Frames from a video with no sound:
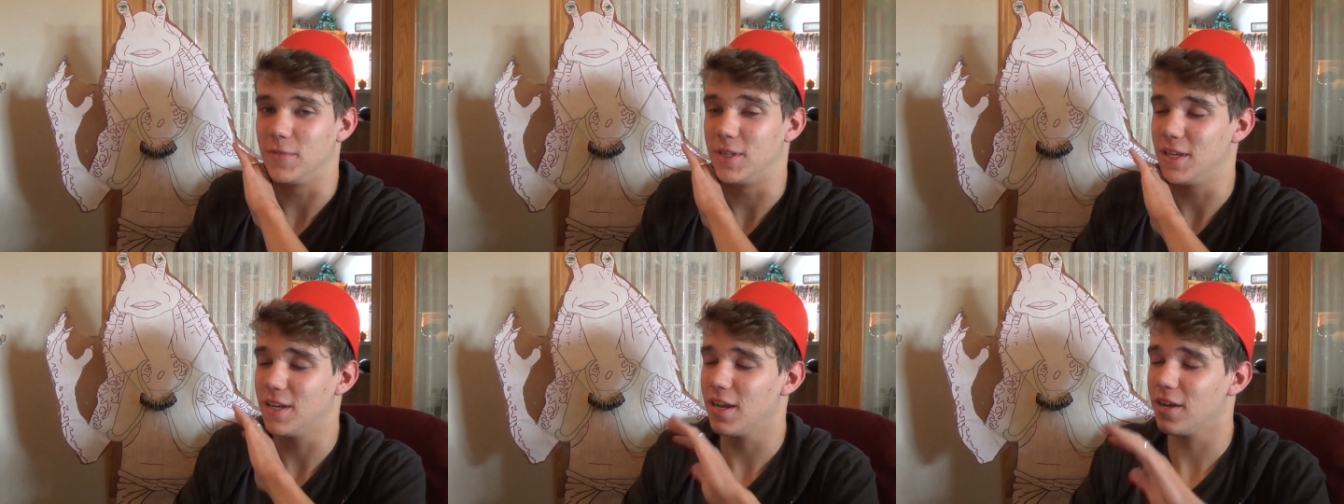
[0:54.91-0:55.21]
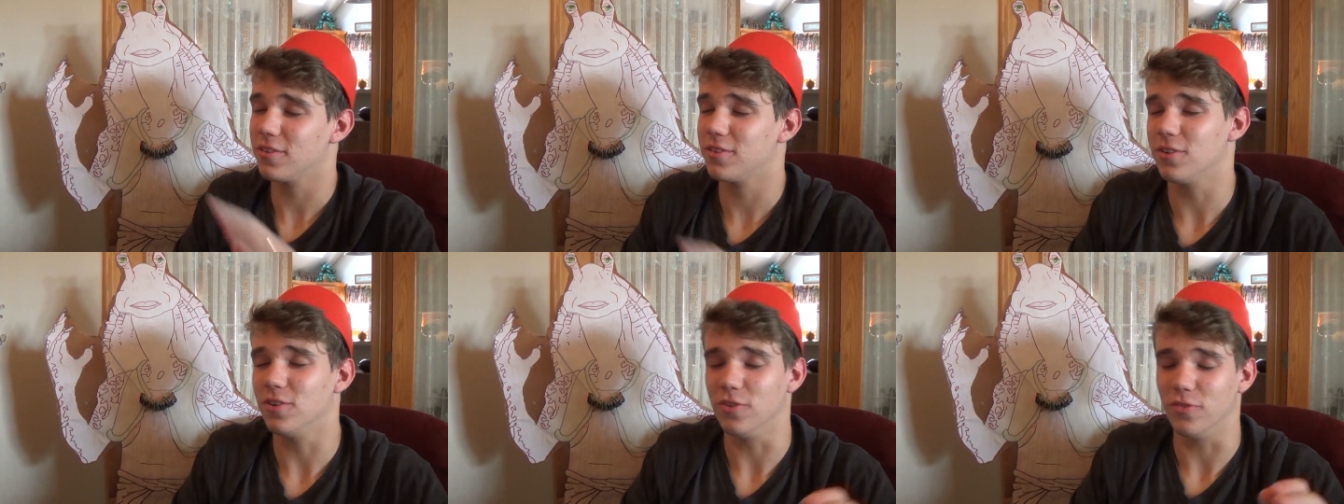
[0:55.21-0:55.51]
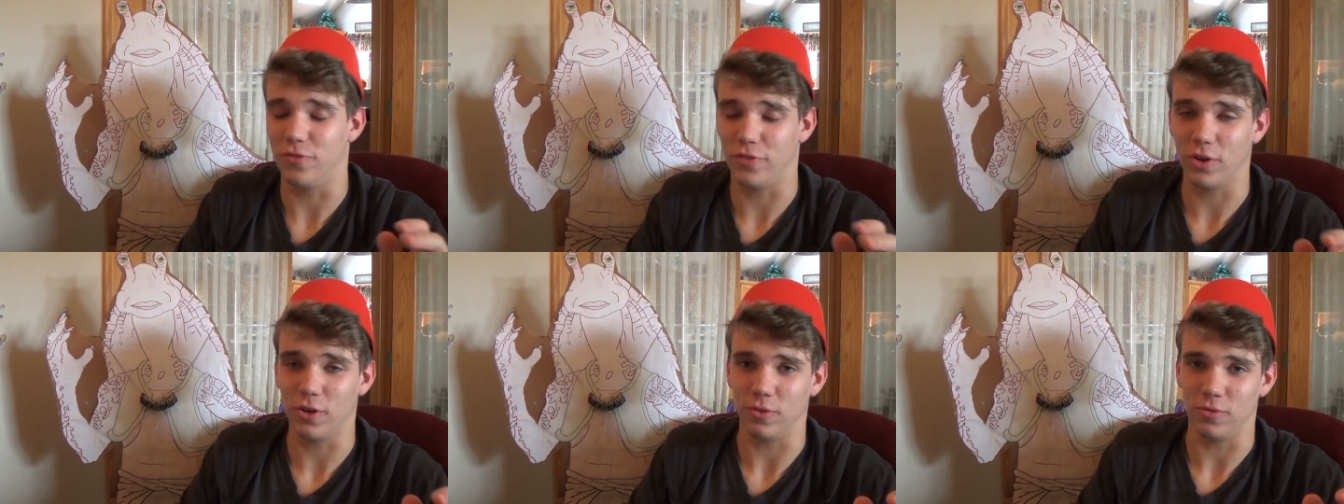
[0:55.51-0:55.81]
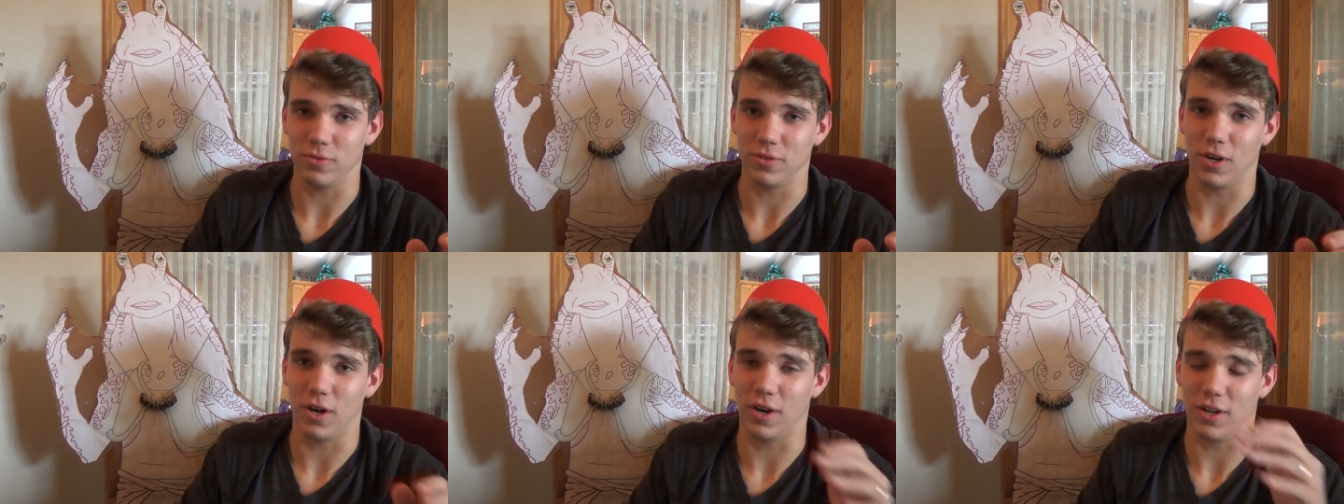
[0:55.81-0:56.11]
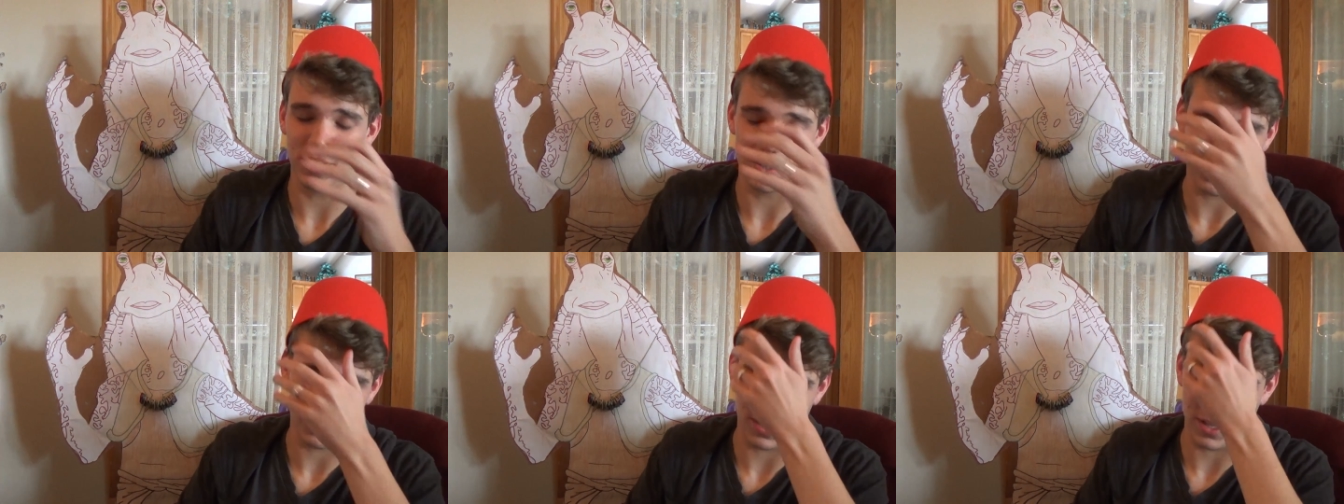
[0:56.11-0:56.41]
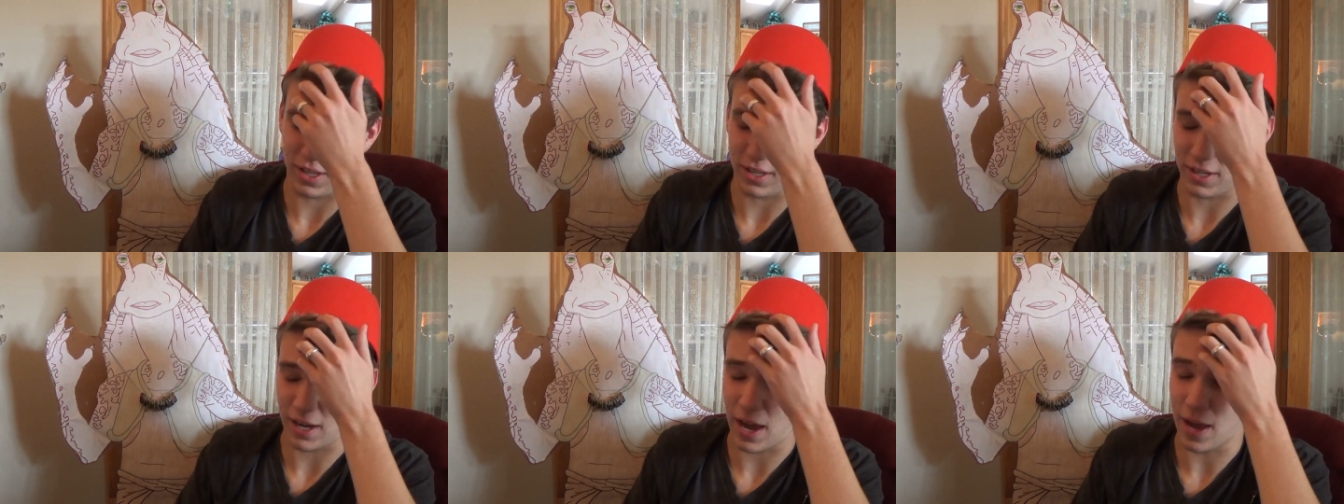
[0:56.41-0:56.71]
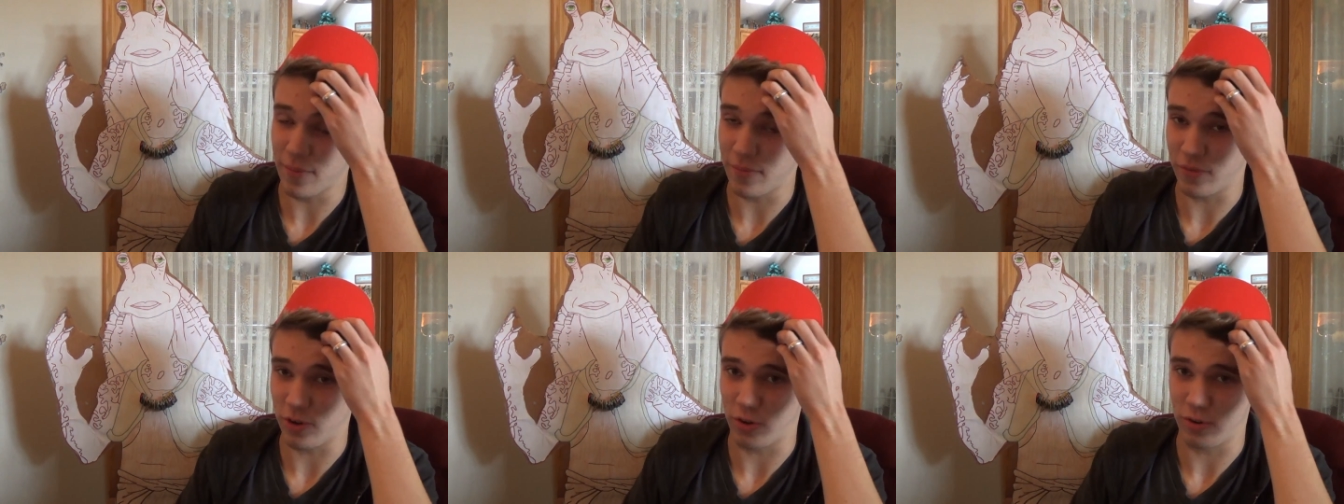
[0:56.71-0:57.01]
get out there and vote. Honestly, like
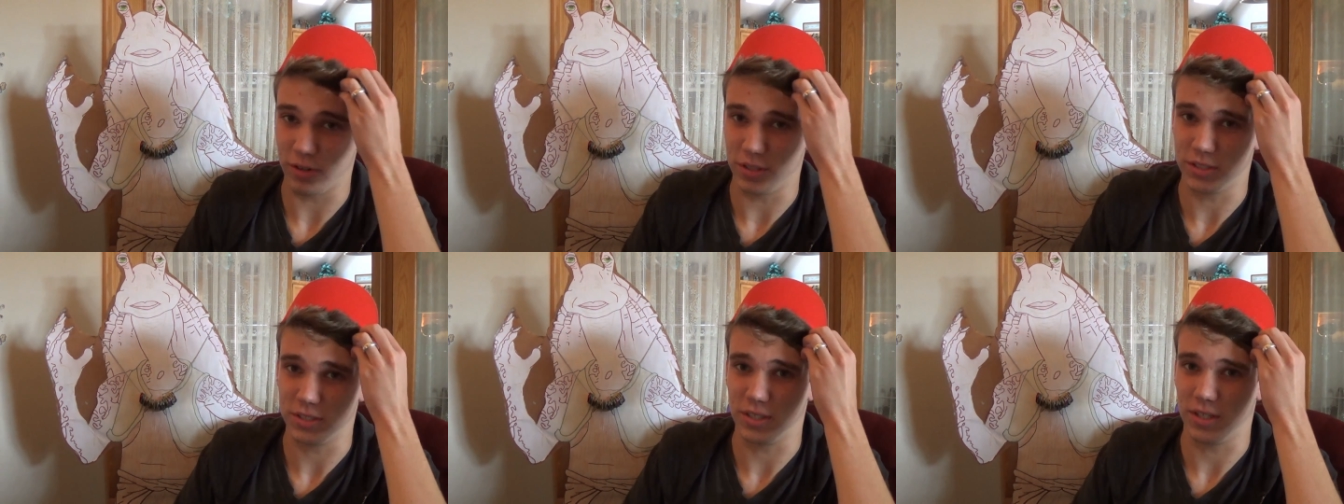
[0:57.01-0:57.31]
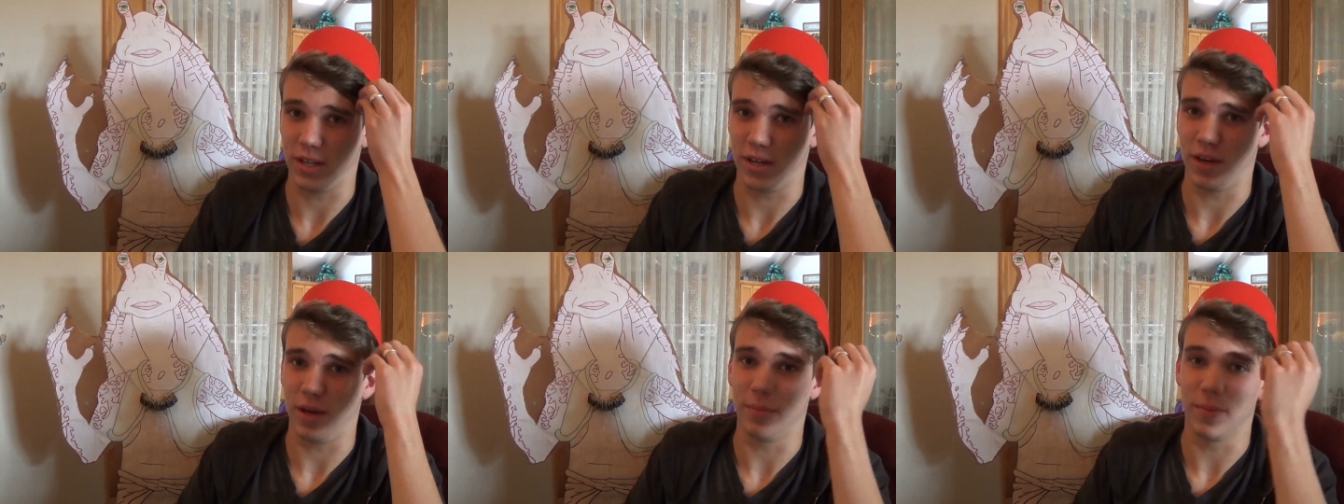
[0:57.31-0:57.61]
I'm voting tonight.